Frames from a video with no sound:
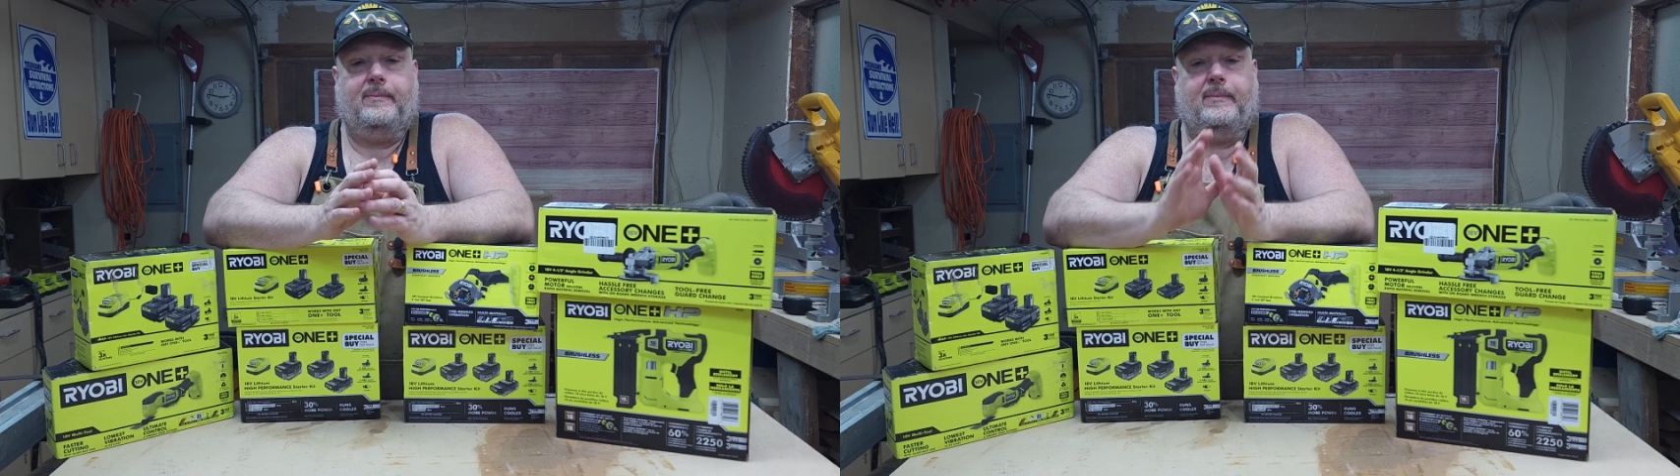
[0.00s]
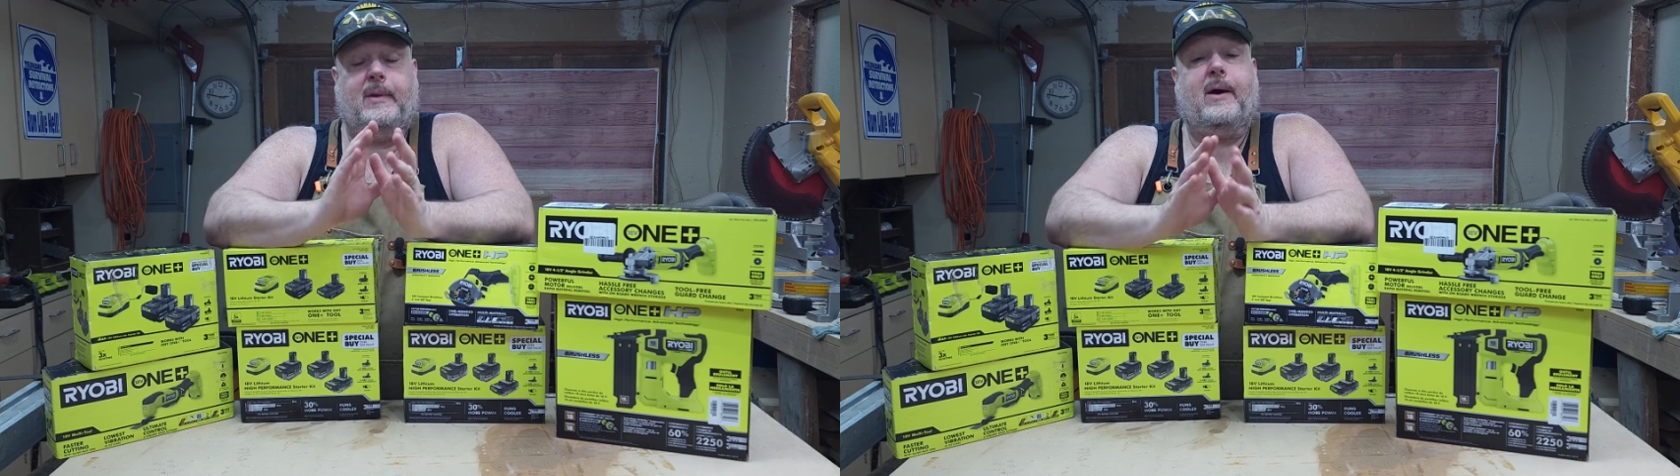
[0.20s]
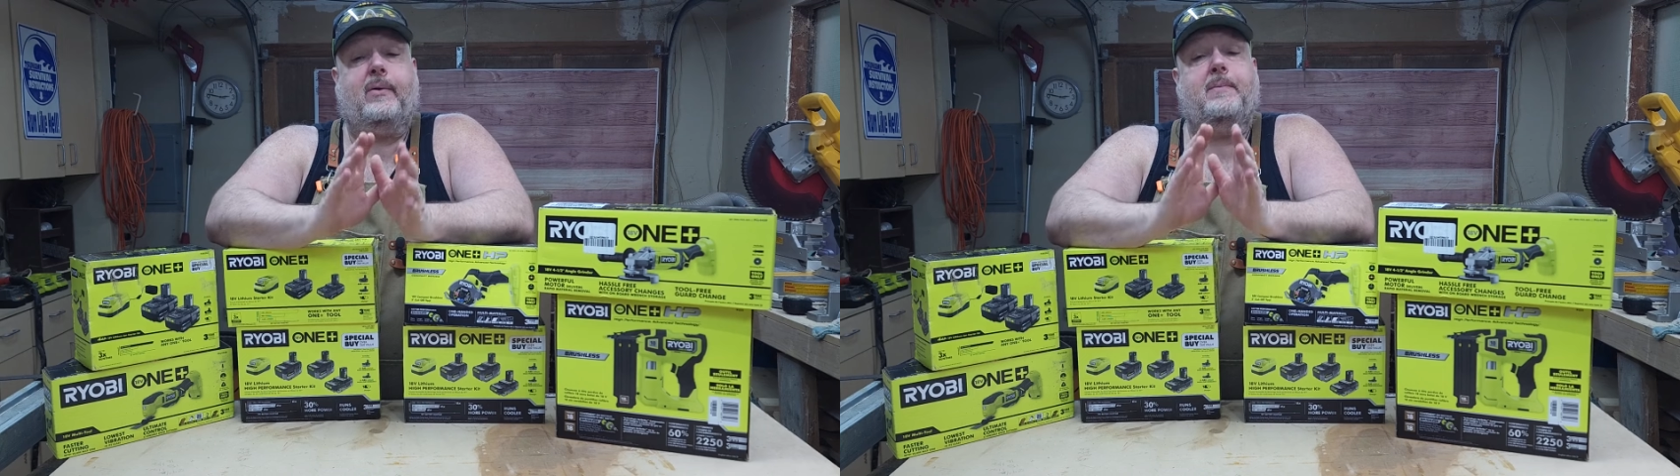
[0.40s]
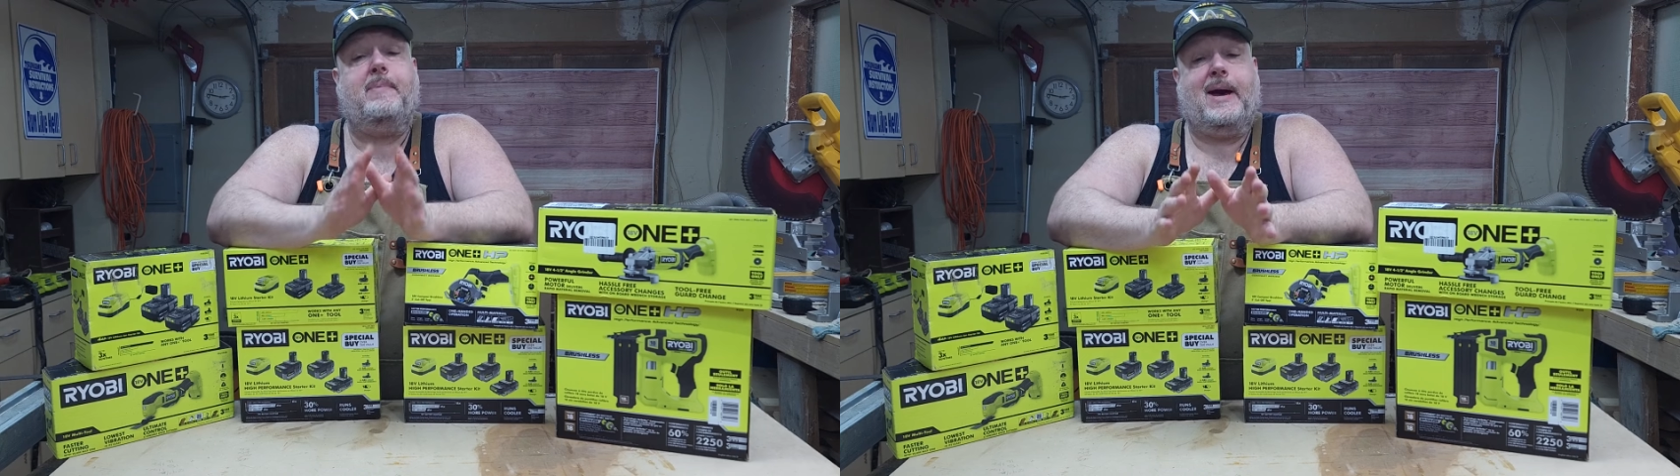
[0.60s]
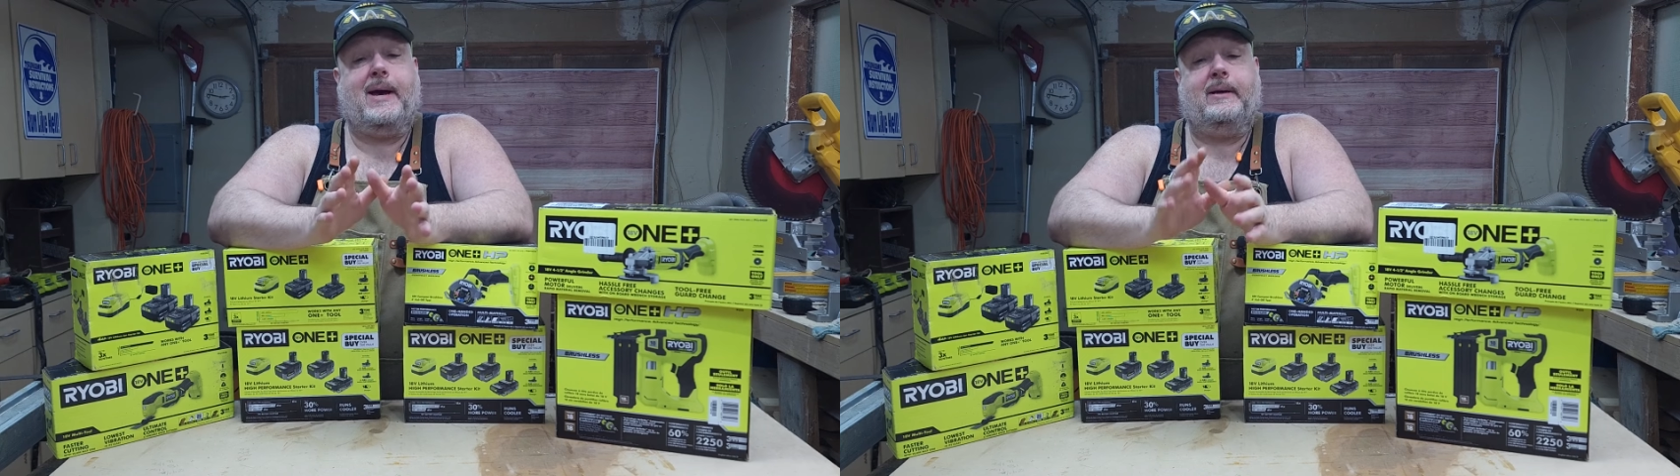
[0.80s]
Now the
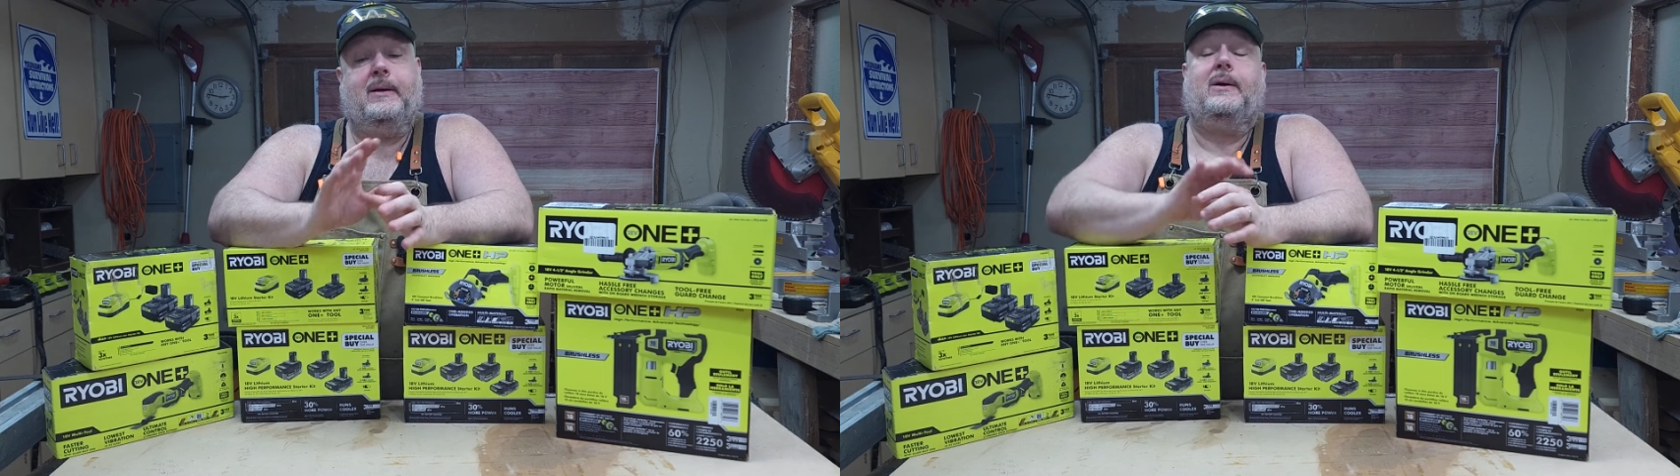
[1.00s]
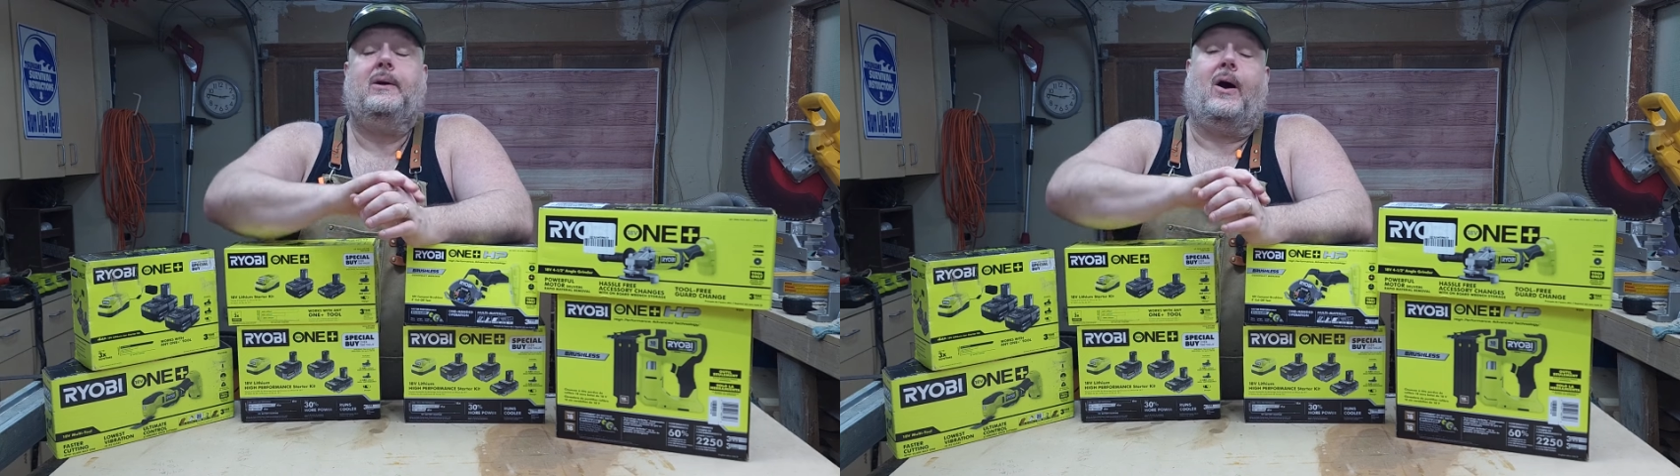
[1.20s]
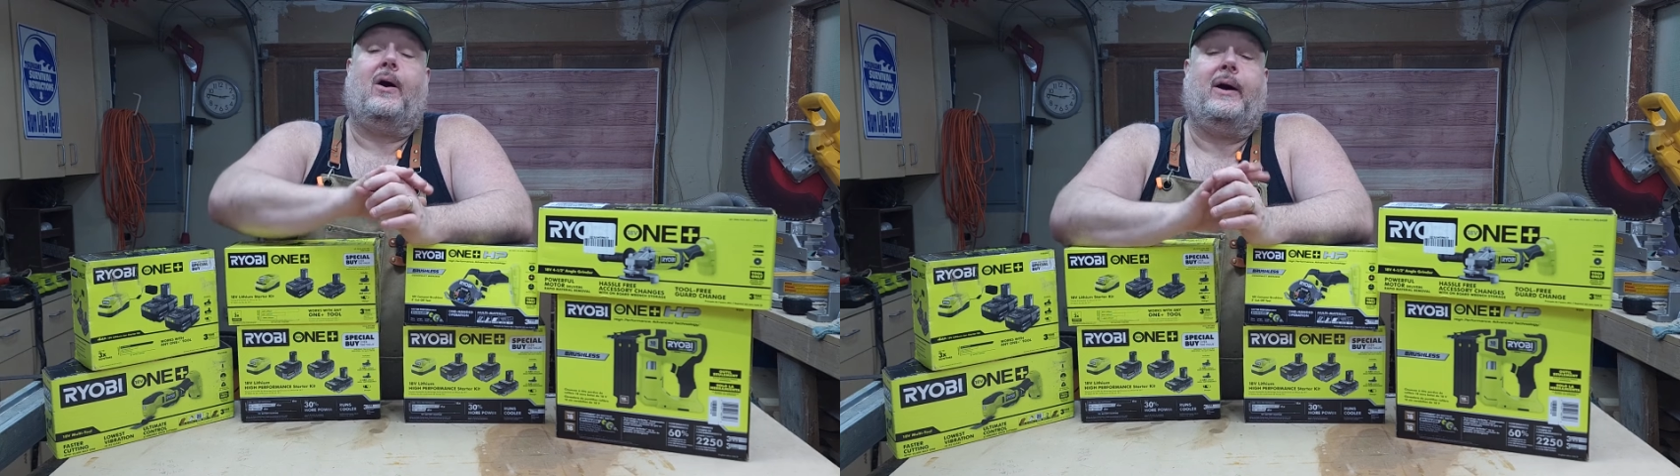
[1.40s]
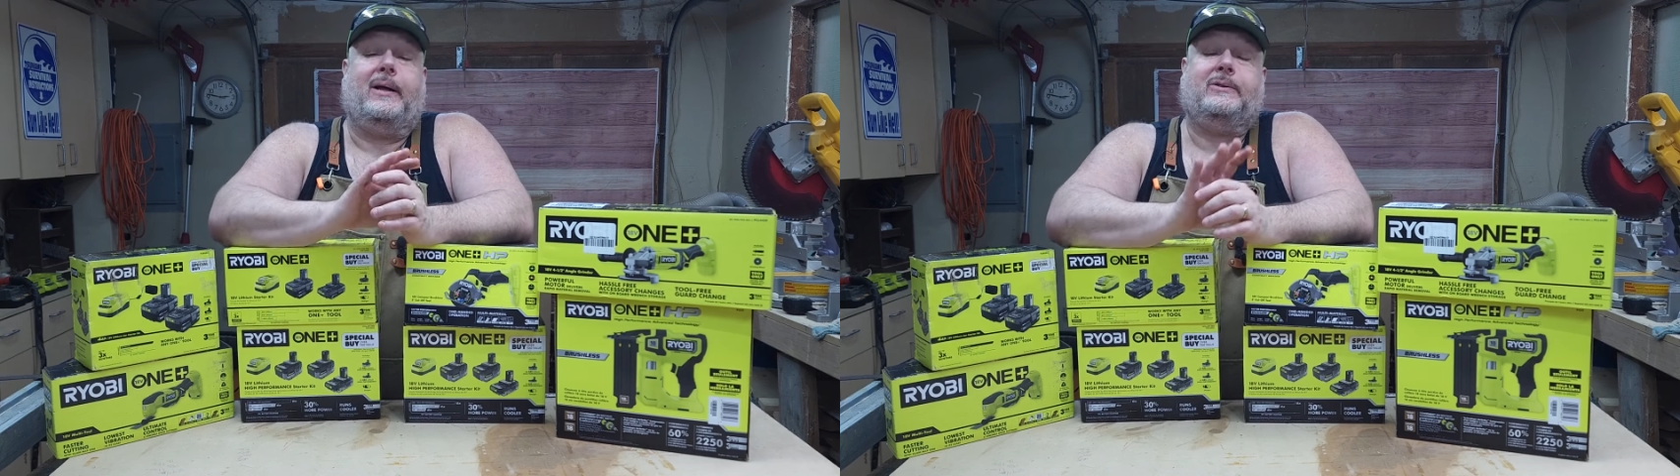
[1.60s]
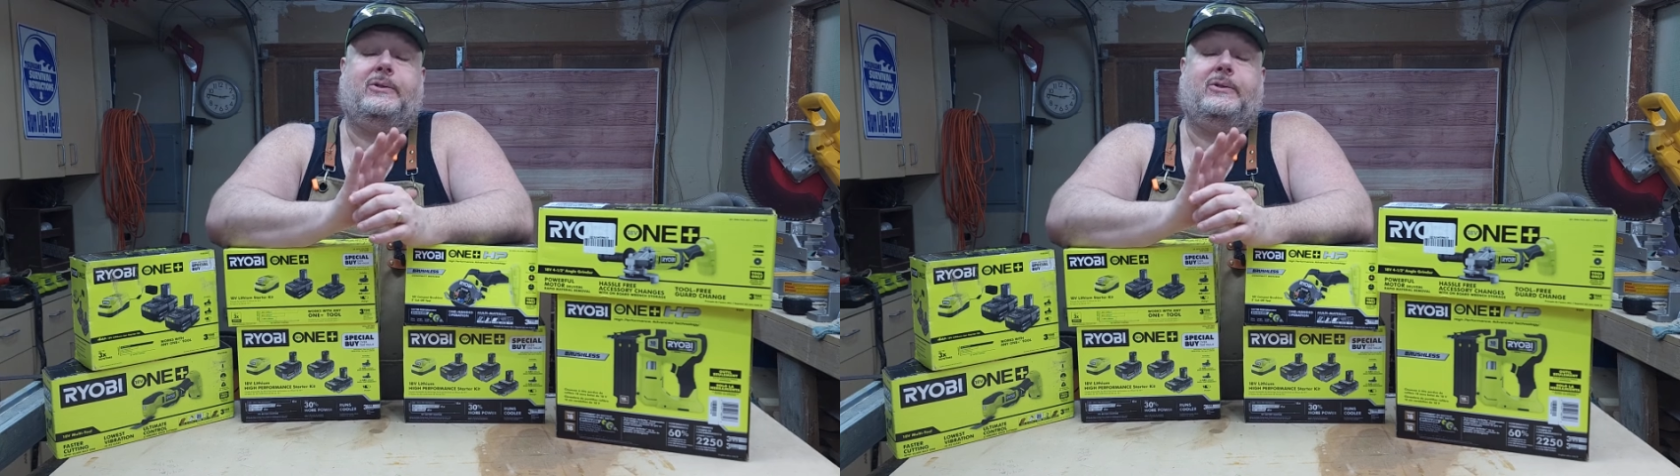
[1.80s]
bad. All right,